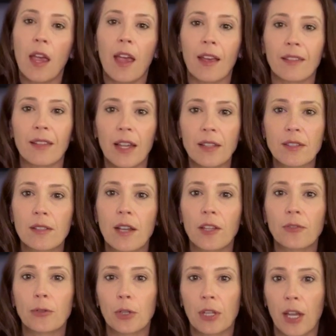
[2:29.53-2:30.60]
And let's
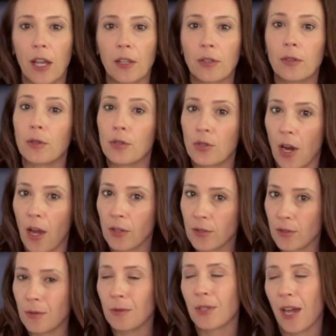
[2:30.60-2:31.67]
not forget your
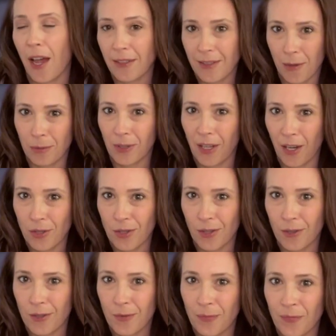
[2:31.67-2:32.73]
child's new tax
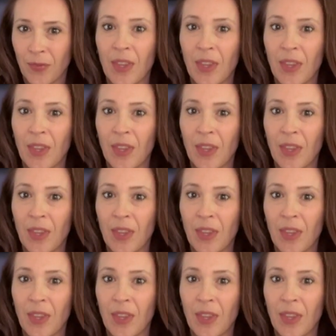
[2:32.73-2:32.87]
obligations.